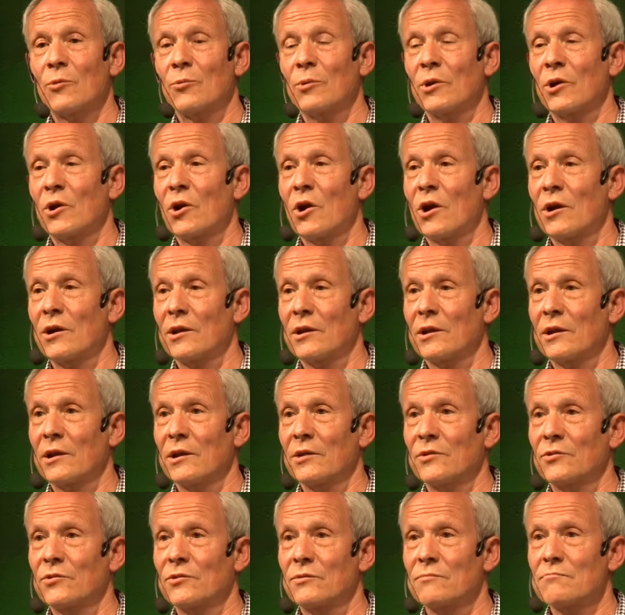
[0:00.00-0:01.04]
regarded
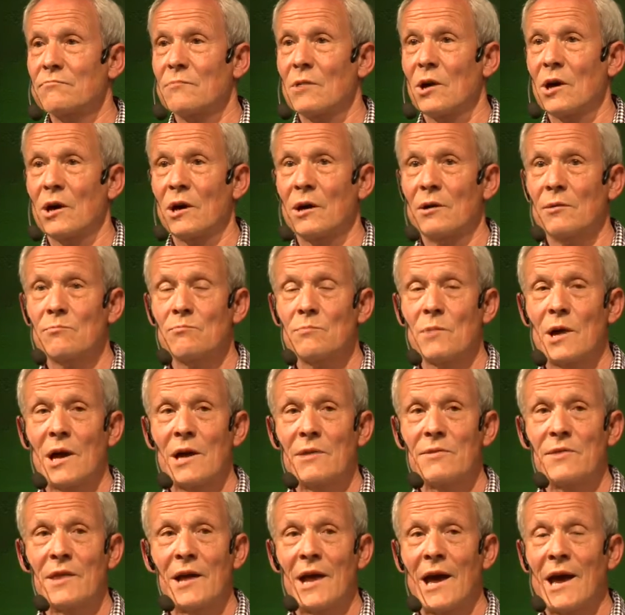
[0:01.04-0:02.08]
as
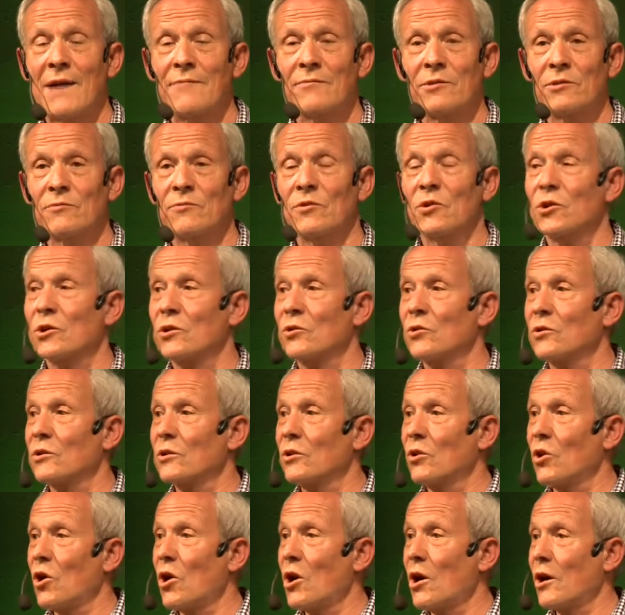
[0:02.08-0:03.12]
having very good
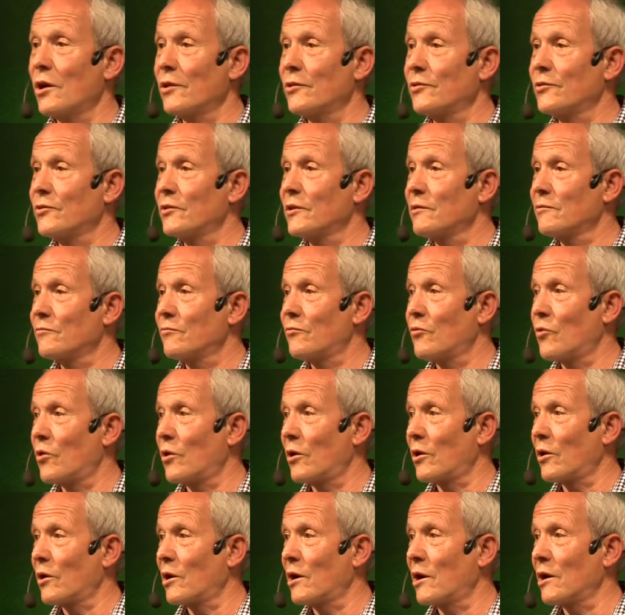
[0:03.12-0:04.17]
laws
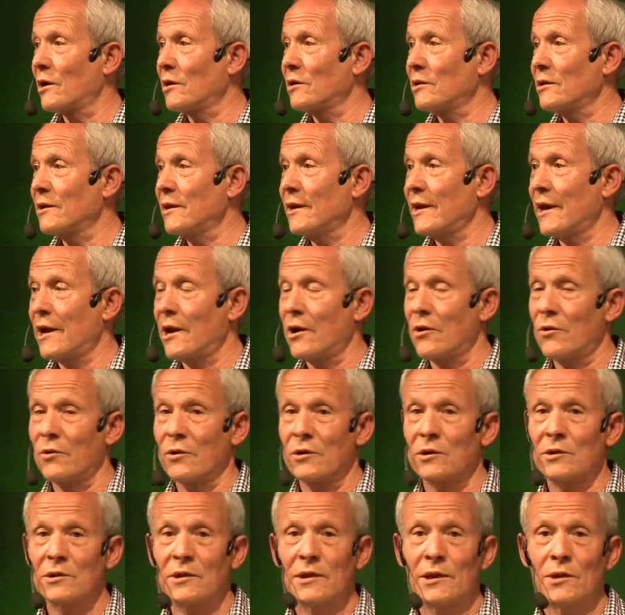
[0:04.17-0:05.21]
for clean air
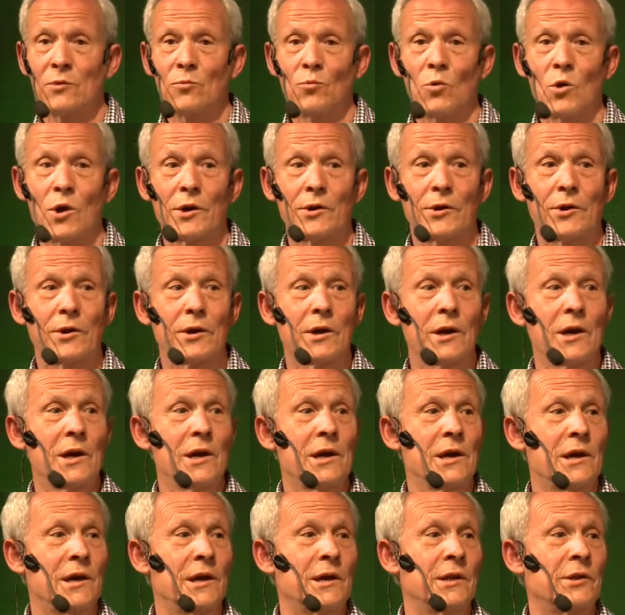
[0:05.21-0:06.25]
and clean water
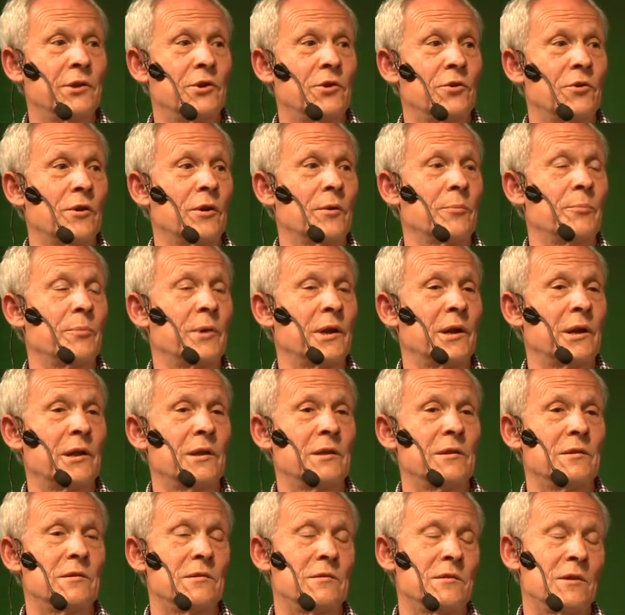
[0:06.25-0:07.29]
in Europe and in
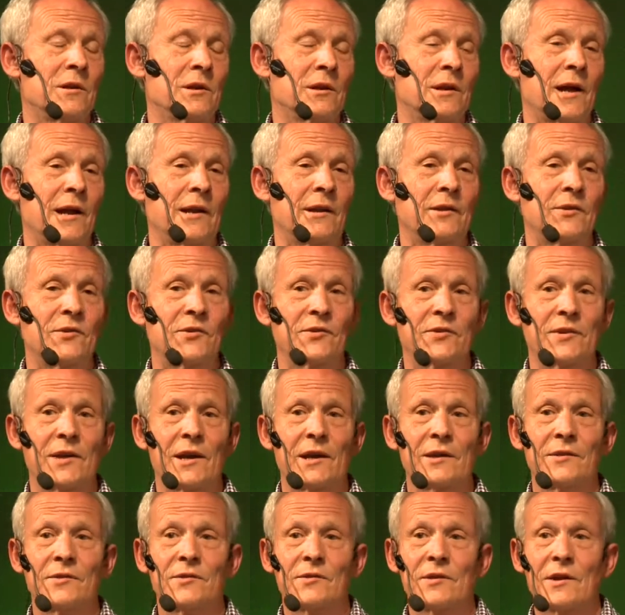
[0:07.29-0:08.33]
the United
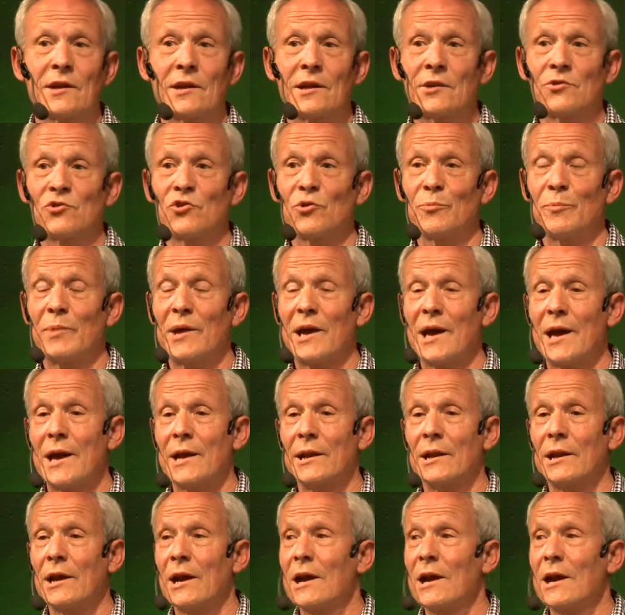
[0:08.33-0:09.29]
States and in Japan,